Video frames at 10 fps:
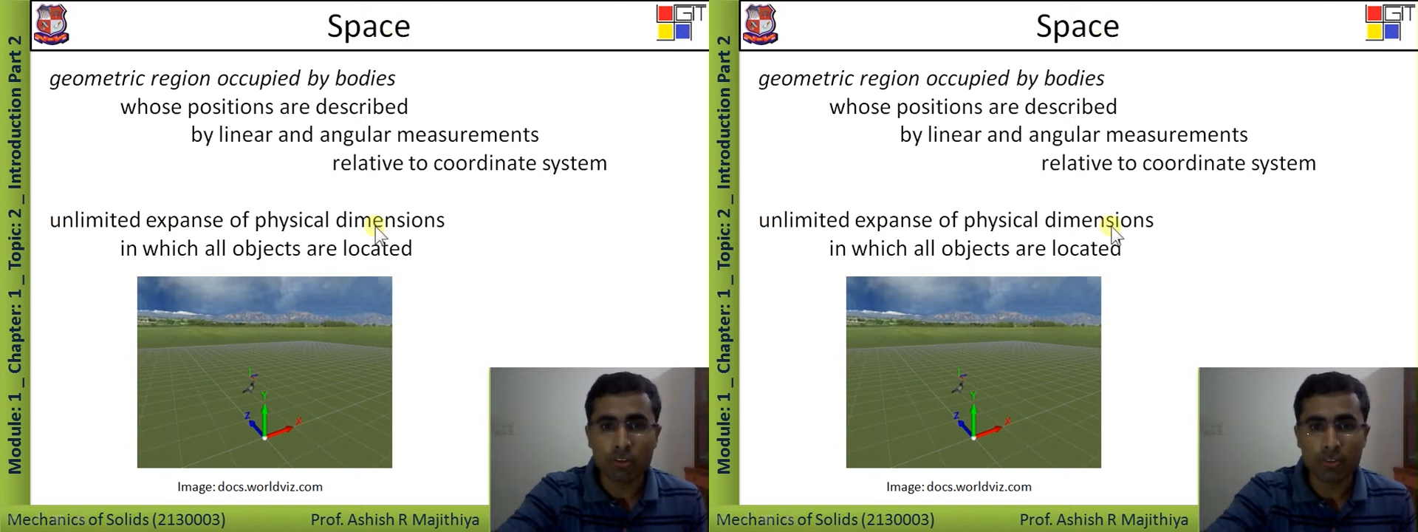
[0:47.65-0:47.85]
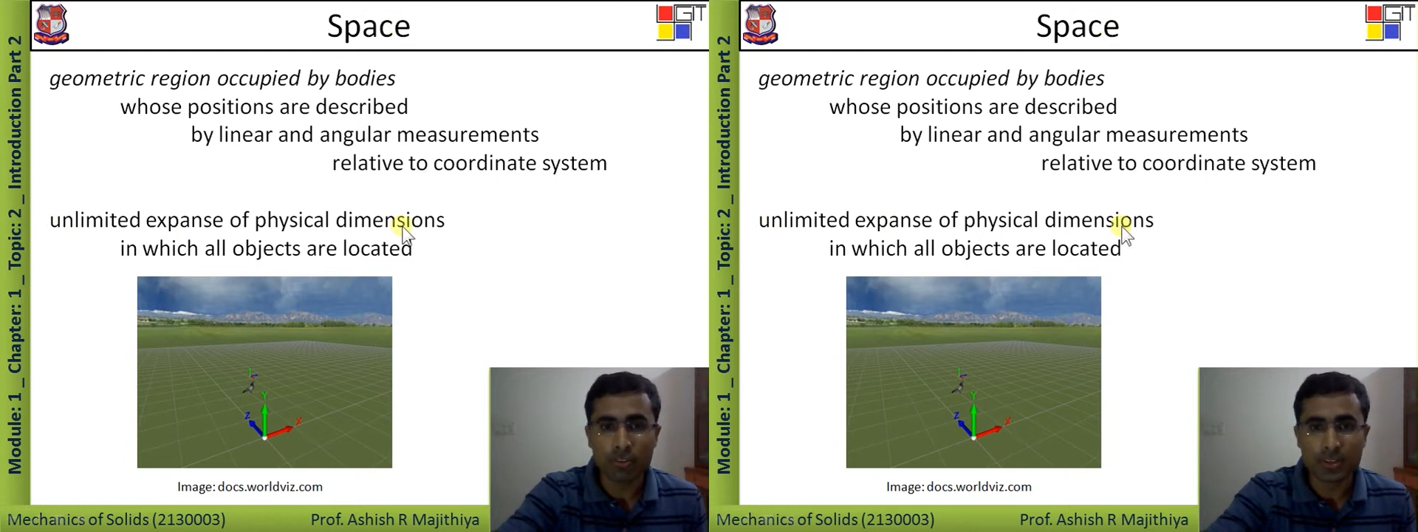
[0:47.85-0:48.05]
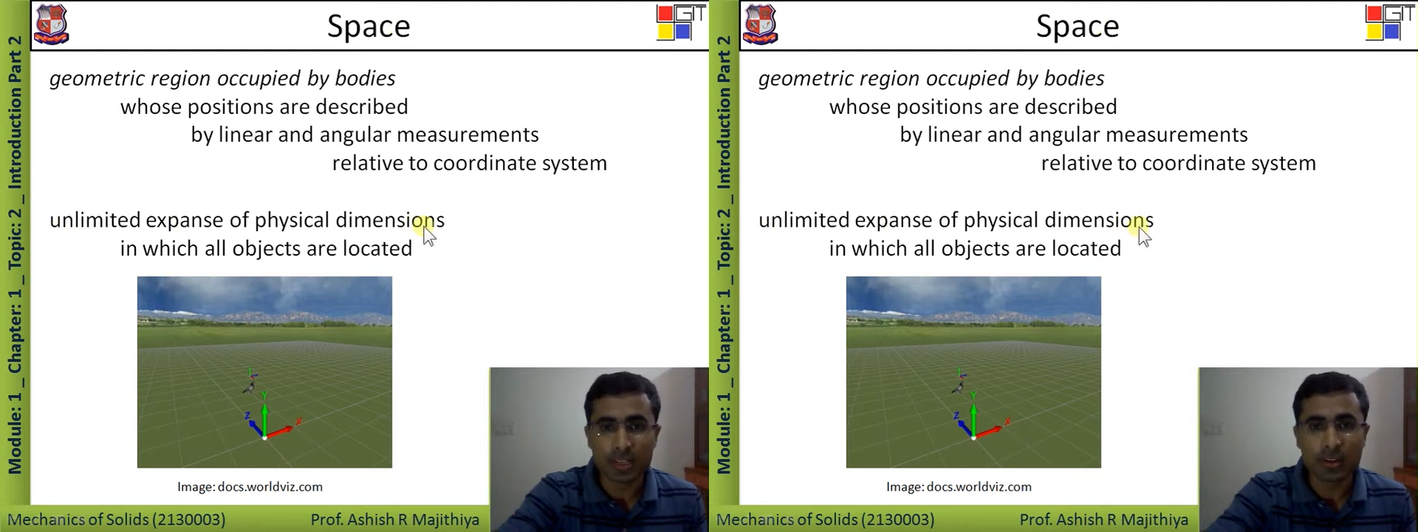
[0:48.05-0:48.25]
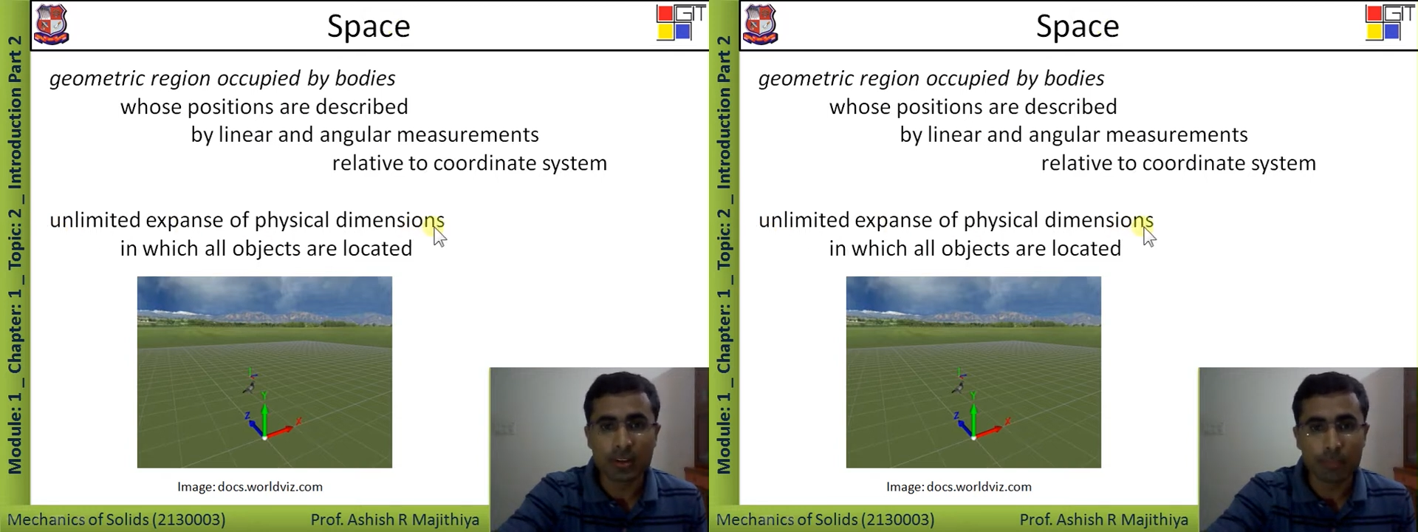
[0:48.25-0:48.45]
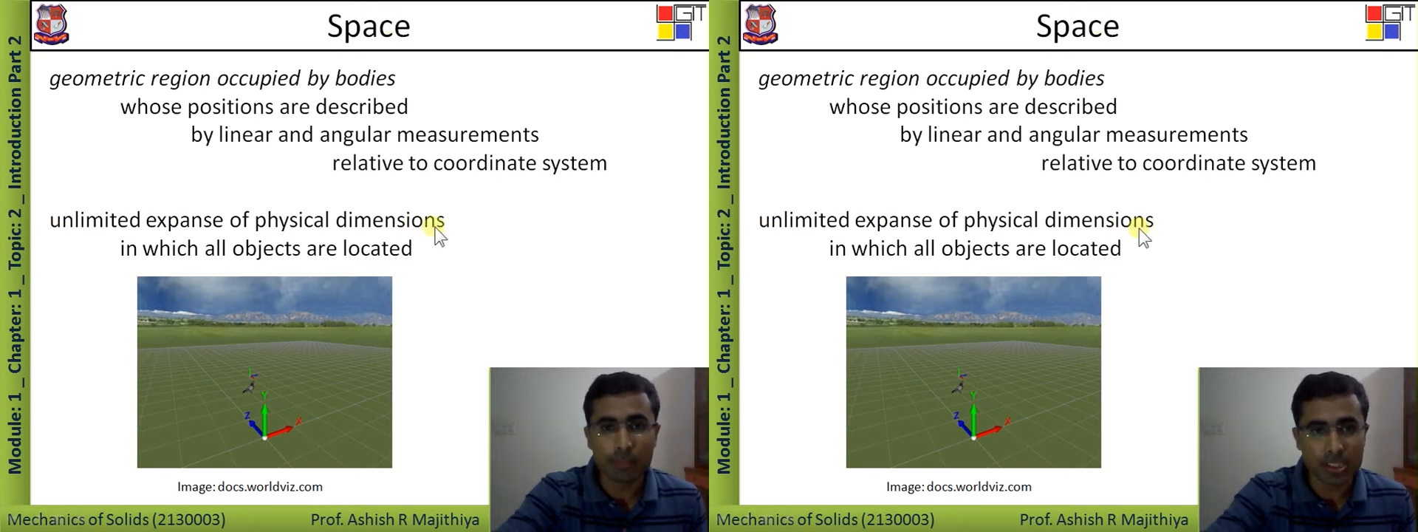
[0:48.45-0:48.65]
of physical
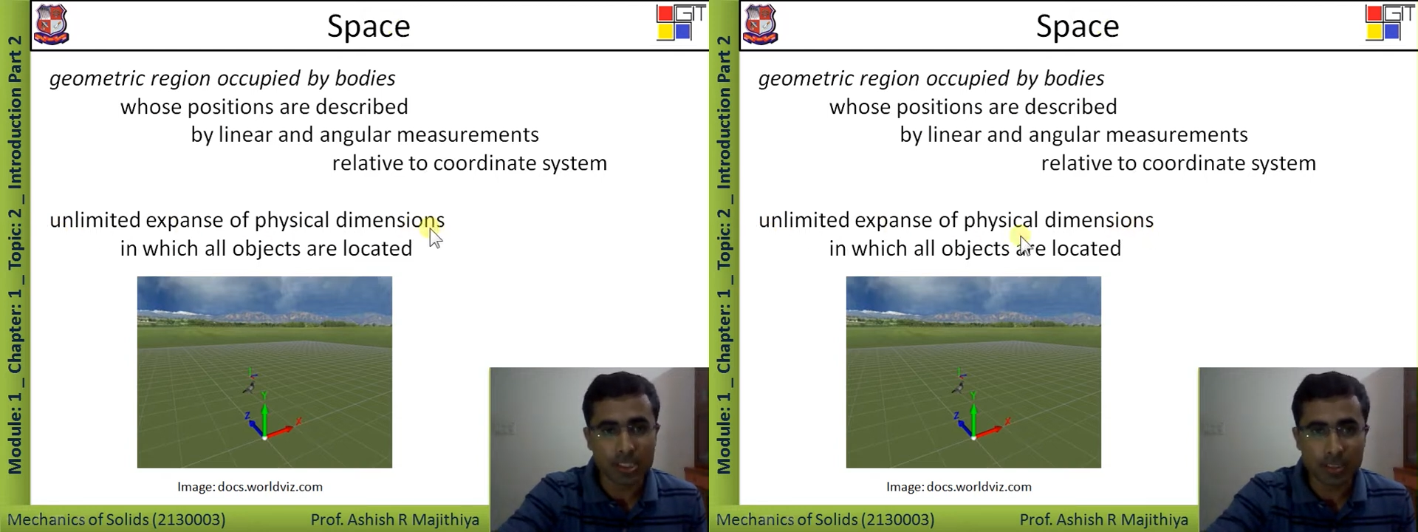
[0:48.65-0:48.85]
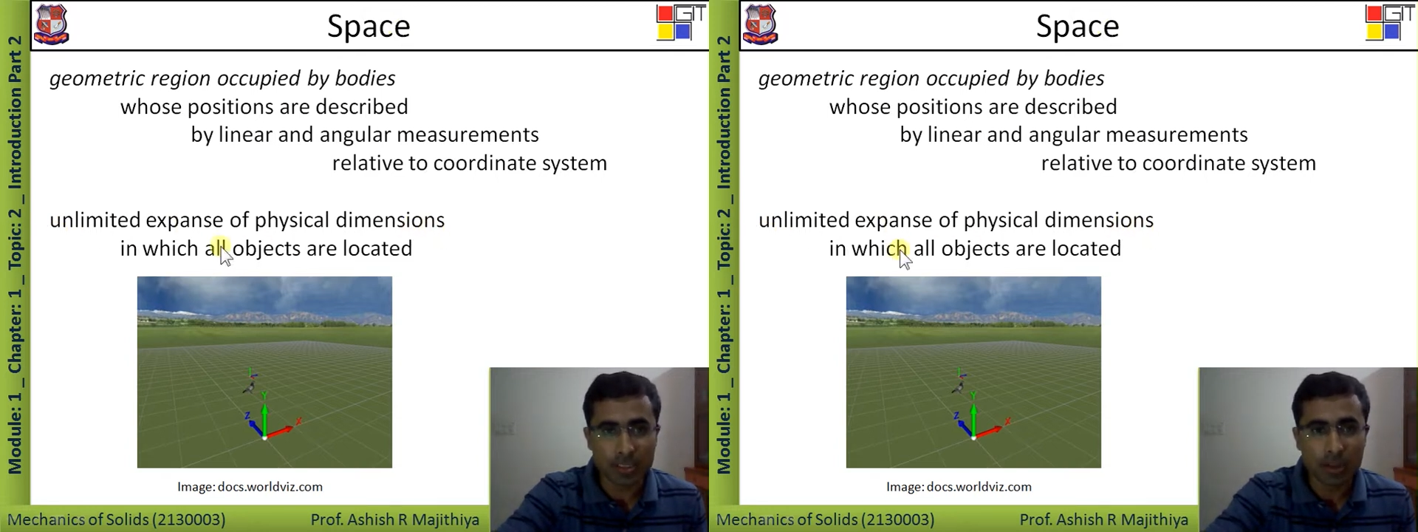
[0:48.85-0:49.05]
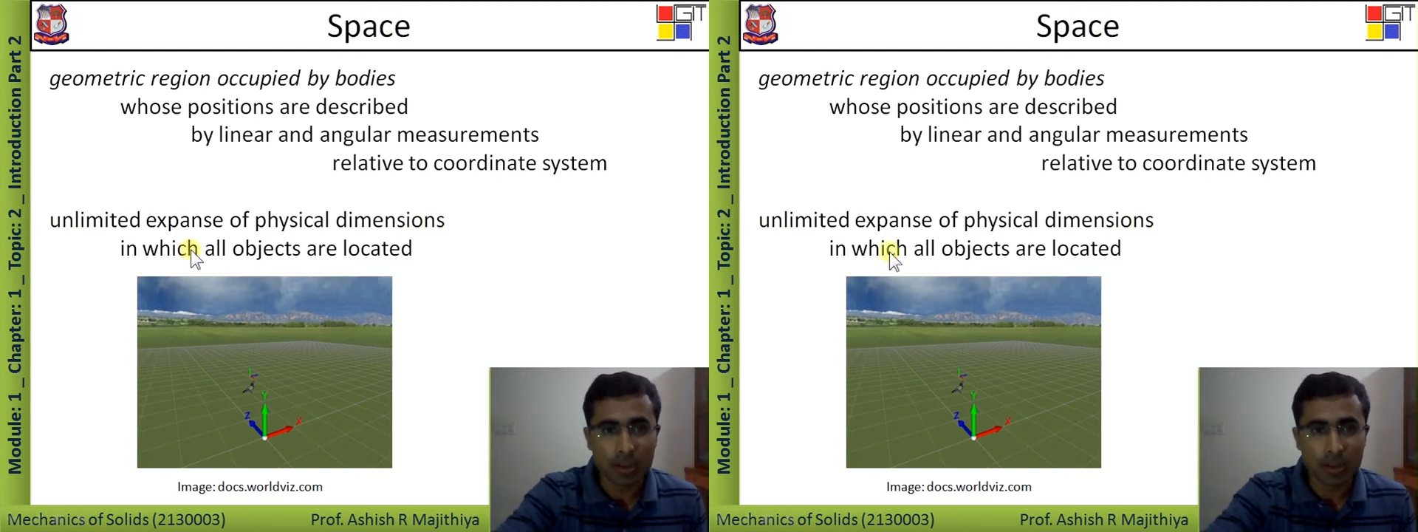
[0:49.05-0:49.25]
dimensions